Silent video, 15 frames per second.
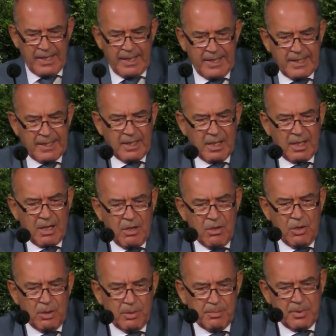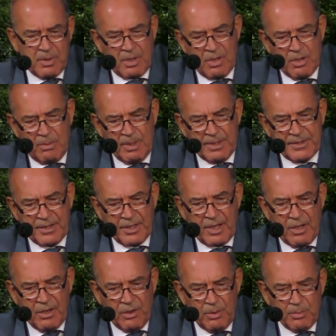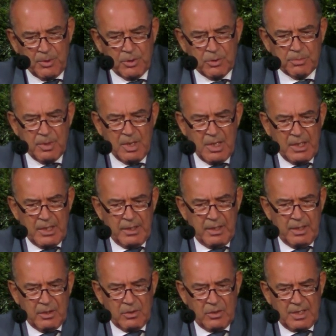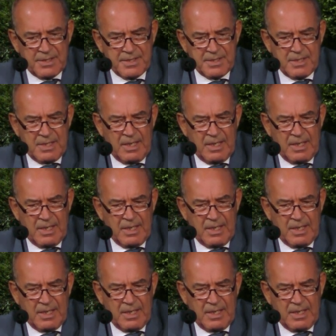Nickel, cobalt, and chromium, known as